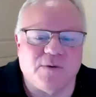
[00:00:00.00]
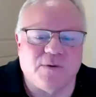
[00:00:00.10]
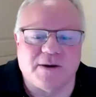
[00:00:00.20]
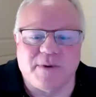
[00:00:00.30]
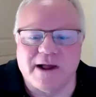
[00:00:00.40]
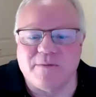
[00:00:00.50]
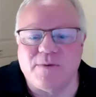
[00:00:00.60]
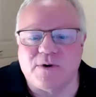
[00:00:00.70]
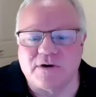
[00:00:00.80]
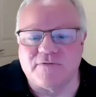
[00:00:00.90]
you want to buy a
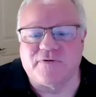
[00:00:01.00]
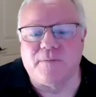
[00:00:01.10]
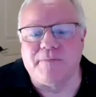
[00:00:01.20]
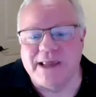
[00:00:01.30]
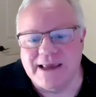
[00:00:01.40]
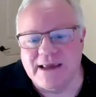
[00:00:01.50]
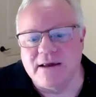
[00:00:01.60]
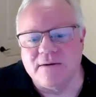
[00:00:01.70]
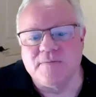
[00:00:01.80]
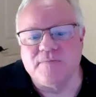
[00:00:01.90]
book from
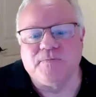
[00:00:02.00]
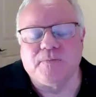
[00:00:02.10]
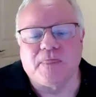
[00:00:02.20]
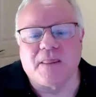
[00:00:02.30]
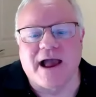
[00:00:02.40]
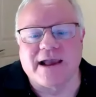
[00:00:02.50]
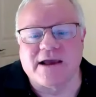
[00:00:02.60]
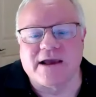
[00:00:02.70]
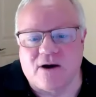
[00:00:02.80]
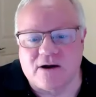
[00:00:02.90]
me, I
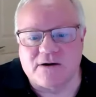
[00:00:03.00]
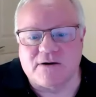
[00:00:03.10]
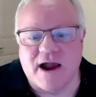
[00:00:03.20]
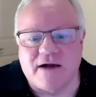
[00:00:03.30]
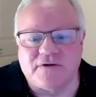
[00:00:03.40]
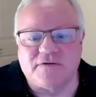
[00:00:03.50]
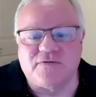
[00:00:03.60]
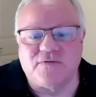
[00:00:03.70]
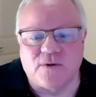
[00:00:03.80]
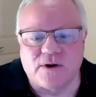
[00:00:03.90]
can autograph it
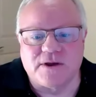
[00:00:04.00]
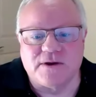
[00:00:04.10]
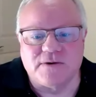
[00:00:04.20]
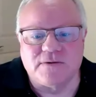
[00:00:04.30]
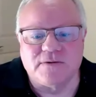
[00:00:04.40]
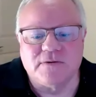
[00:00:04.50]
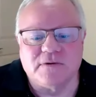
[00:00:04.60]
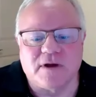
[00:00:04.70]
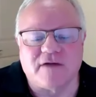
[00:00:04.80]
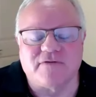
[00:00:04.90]
for you.
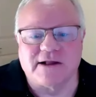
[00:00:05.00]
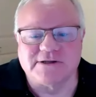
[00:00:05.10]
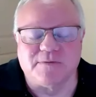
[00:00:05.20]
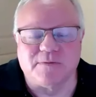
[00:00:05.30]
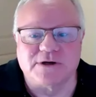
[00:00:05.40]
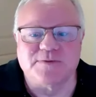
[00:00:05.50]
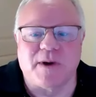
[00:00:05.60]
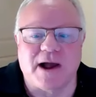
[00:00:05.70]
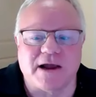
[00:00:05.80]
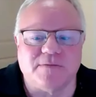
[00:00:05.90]
I've got some books
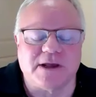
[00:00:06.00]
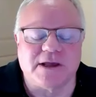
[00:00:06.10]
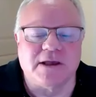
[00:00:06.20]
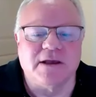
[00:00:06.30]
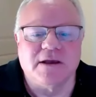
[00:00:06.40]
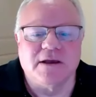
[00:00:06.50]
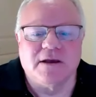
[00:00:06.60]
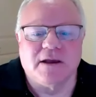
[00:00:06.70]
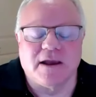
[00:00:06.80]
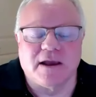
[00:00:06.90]
behind me,
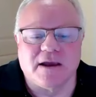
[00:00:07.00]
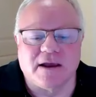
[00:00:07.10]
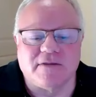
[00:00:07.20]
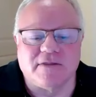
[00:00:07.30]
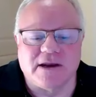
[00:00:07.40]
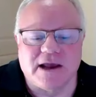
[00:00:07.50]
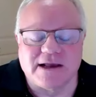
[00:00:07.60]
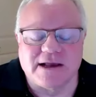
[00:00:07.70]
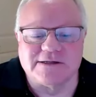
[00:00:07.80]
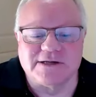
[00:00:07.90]
and then
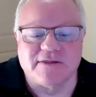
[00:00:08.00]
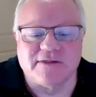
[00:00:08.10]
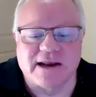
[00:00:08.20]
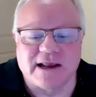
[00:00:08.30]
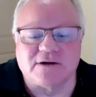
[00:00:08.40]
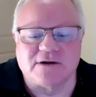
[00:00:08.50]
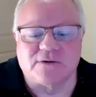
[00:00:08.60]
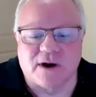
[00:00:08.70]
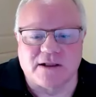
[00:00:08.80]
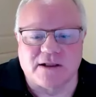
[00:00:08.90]
I can send that out
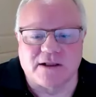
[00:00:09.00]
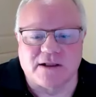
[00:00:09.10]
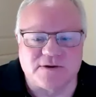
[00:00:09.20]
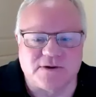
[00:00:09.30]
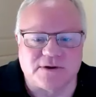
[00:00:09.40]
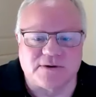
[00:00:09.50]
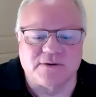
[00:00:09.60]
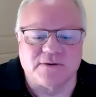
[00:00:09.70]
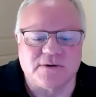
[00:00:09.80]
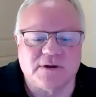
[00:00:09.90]
directly to you.